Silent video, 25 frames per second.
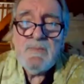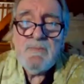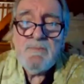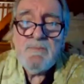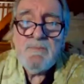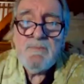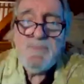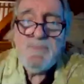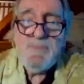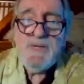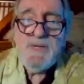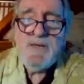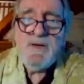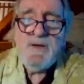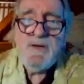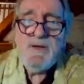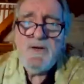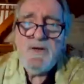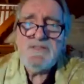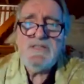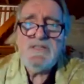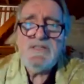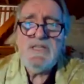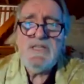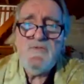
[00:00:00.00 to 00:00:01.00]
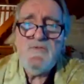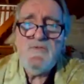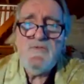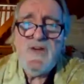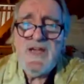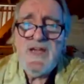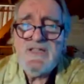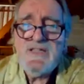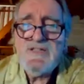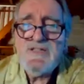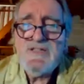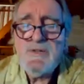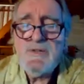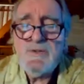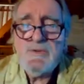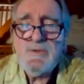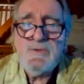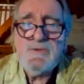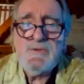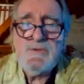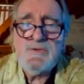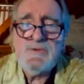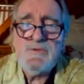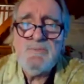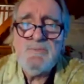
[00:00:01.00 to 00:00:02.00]
because he invites
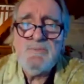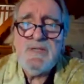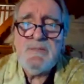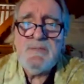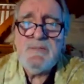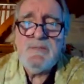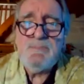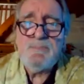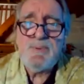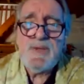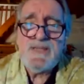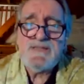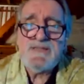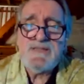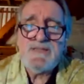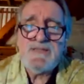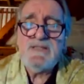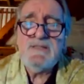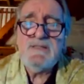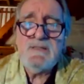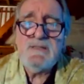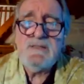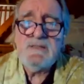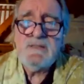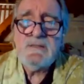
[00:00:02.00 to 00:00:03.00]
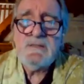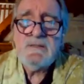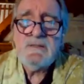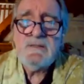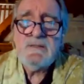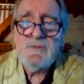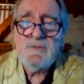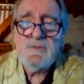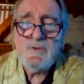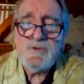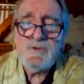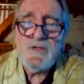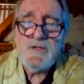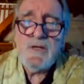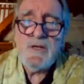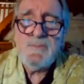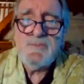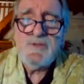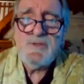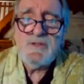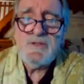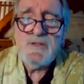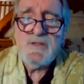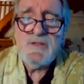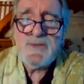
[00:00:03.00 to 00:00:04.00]
you to be present, to come
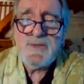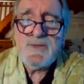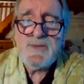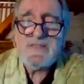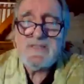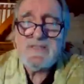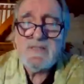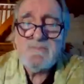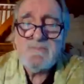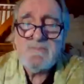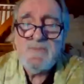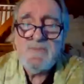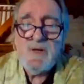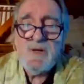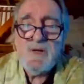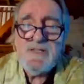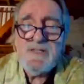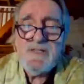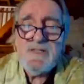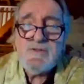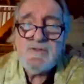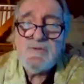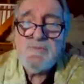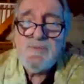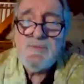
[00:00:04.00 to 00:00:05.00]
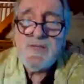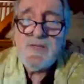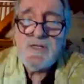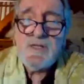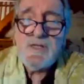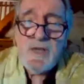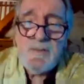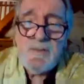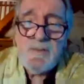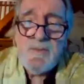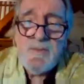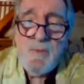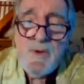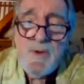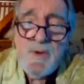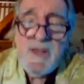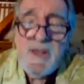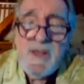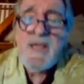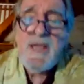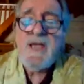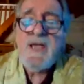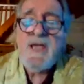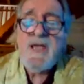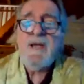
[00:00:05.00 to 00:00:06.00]
to the present moment, you become
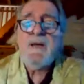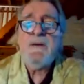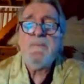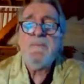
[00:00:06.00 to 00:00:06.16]
aware